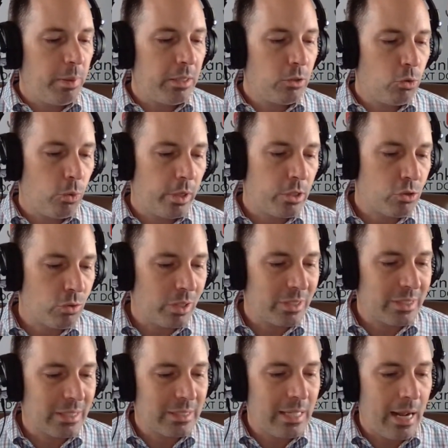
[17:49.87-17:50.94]
Bitcoin
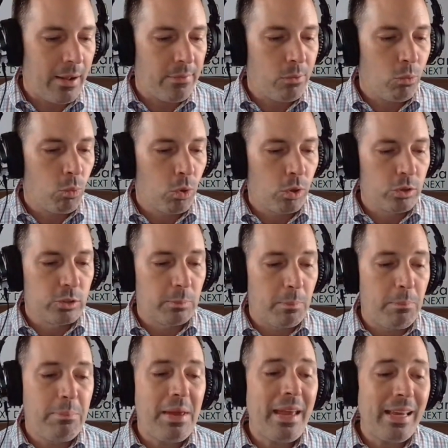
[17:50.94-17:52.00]
Trust is now the world's
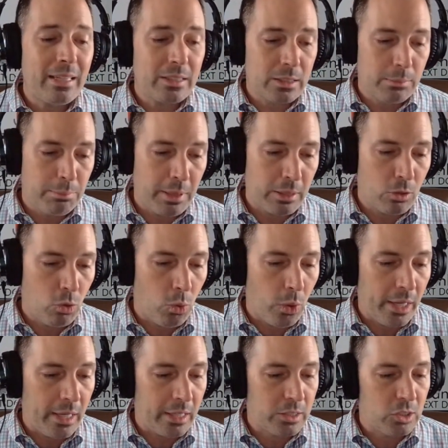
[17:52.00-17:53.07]
biggest
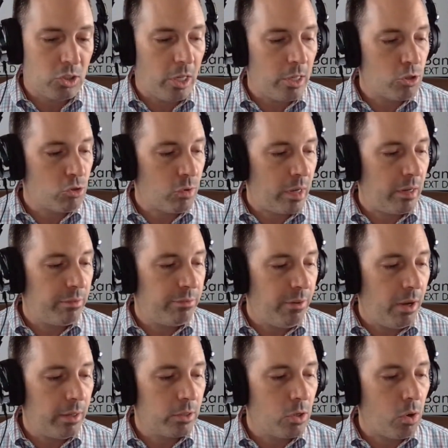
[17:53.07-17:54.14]
Bitcoin exchange traded
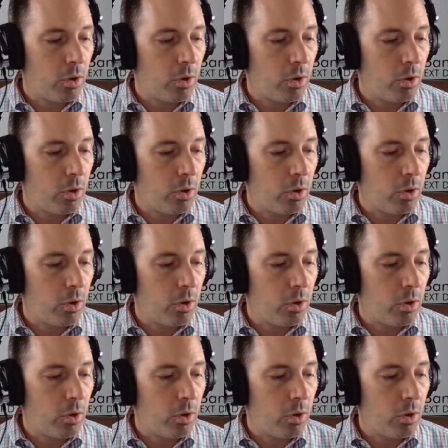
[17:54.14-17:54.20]
fund,